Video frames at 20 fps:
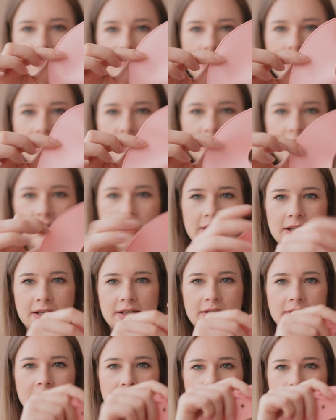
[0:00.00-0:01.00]
I mentioned,
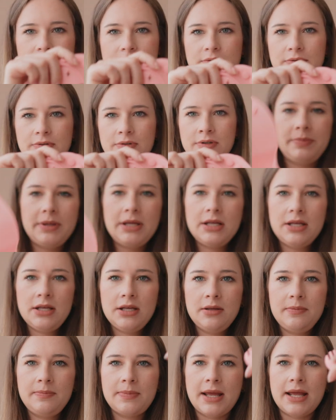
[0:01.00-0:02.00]
like a little
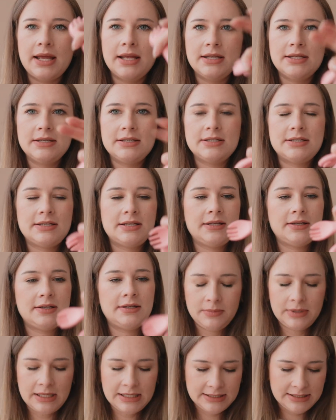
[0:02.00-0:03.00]
bib and
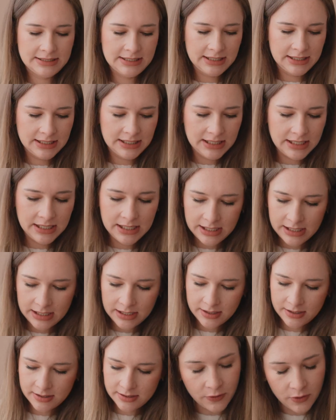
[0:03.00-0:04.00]

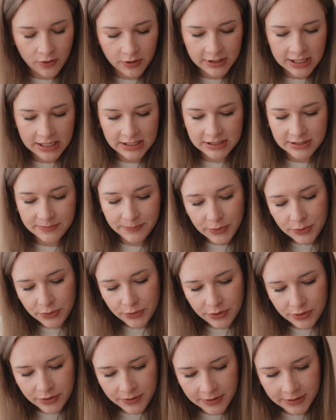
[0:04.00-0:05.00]
plasticky fork and
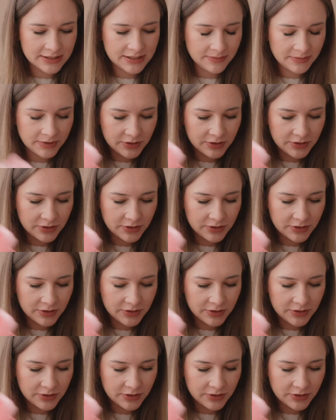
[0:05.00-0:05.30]
spoon, some